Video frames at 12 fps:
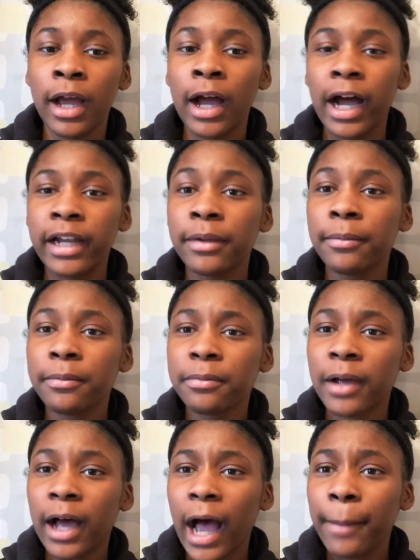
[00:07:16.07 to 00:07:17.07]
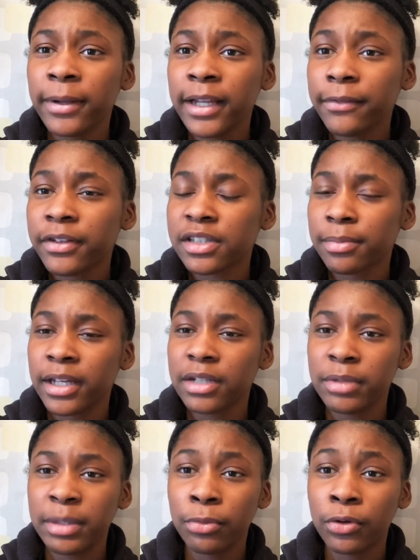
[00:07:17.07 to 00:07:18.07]
and I believe it's made
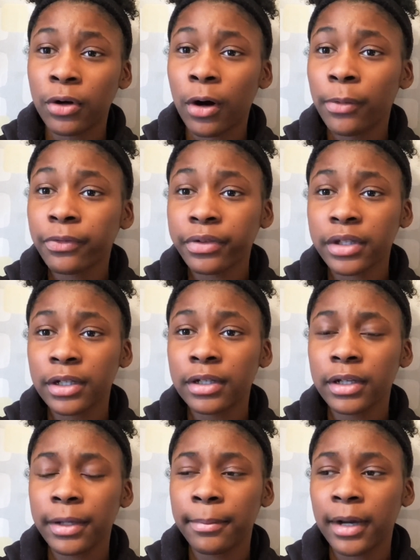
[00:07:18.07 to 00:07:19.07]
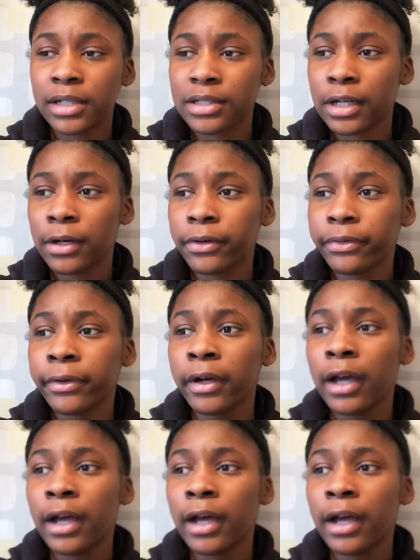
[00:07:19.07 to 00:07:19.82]
me more confident in myself.